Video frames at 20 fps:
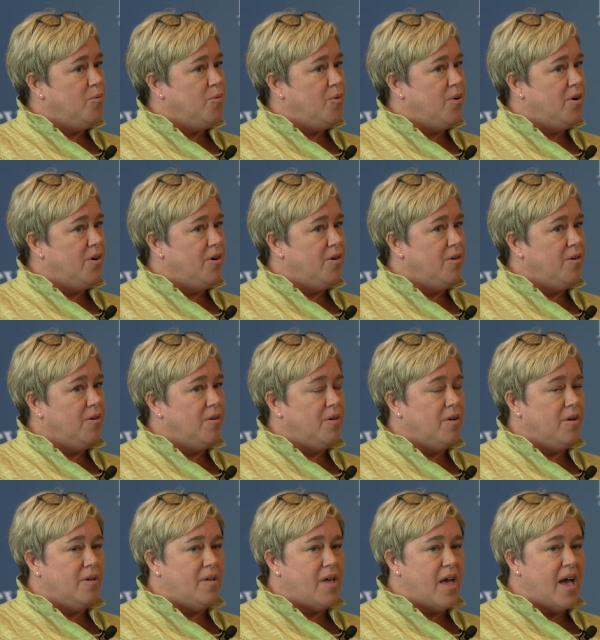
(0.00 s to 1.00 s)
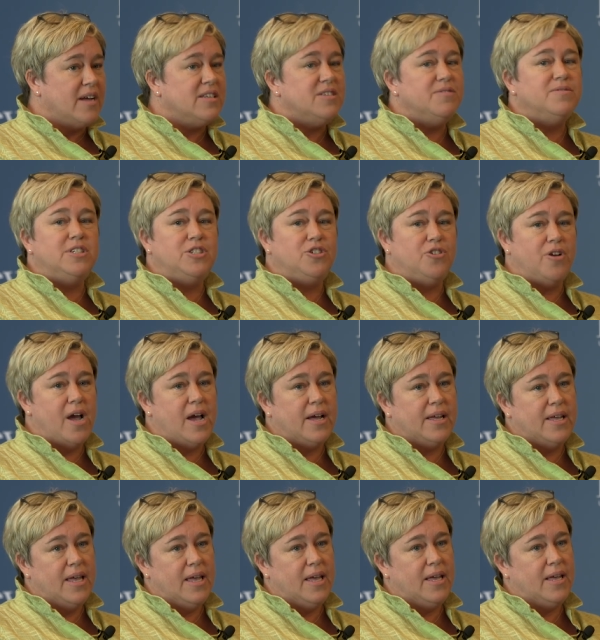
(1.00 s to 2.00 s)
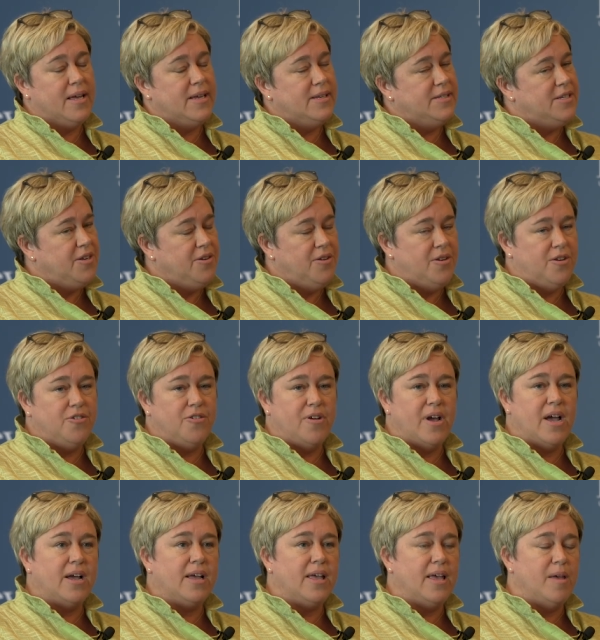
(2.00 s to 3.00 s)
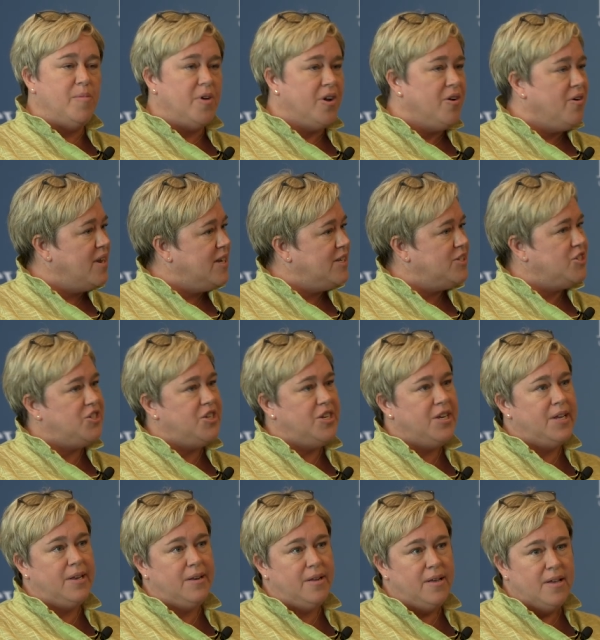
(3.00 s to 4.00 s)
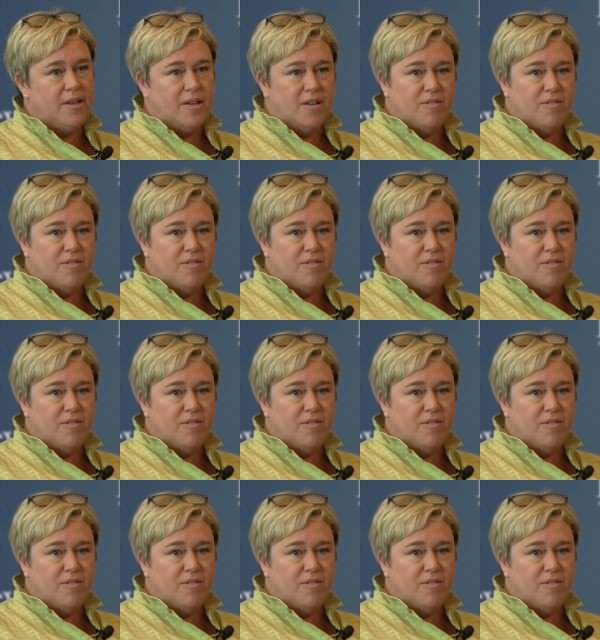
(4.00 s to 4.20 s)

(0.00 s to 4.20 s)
we're actively tracking, continue to track immigration,